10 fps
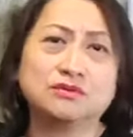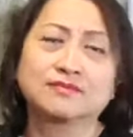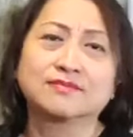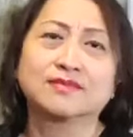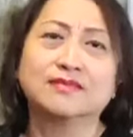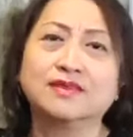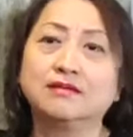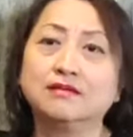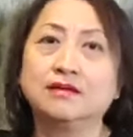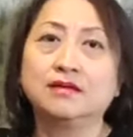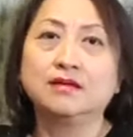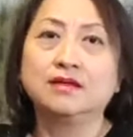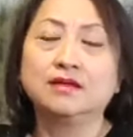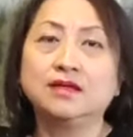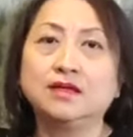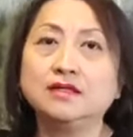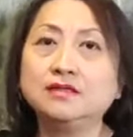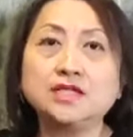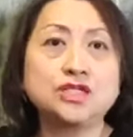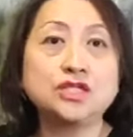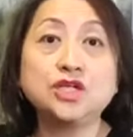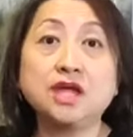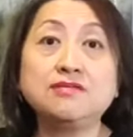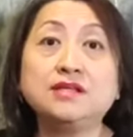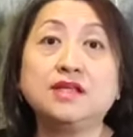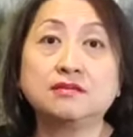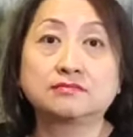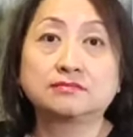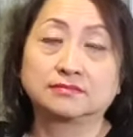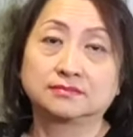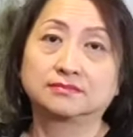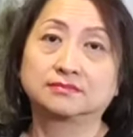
know. And that changed everything.